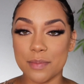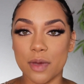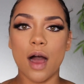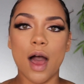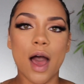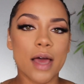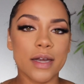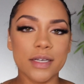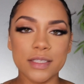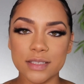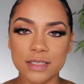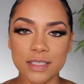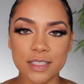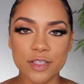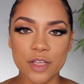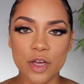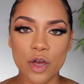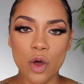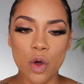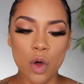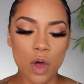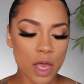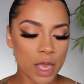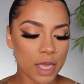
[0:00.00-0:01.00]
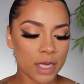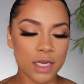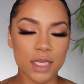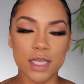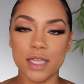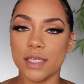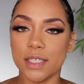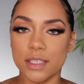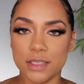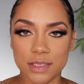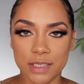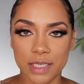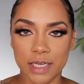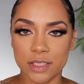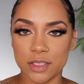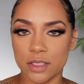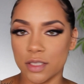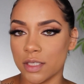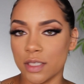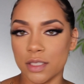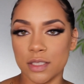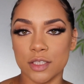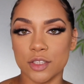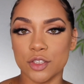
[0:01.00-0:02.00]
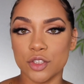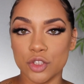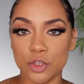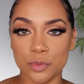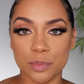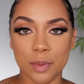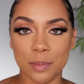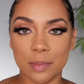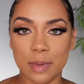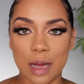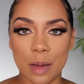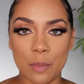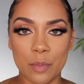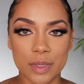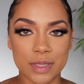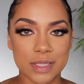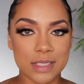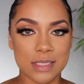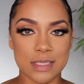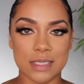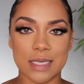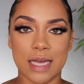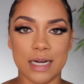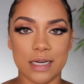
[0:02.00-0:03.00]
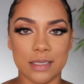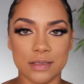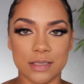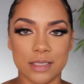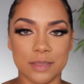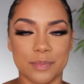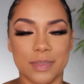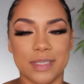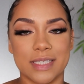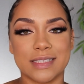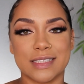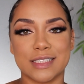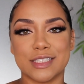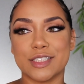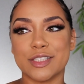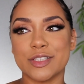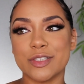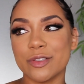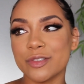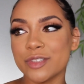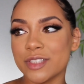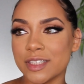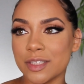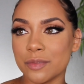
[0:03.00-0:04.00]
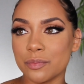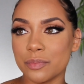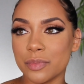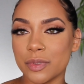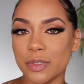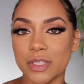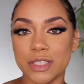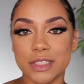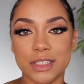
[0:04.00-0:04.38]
But honestly though, any of these shades are going to look super bomb with this kind of look because it's so simple.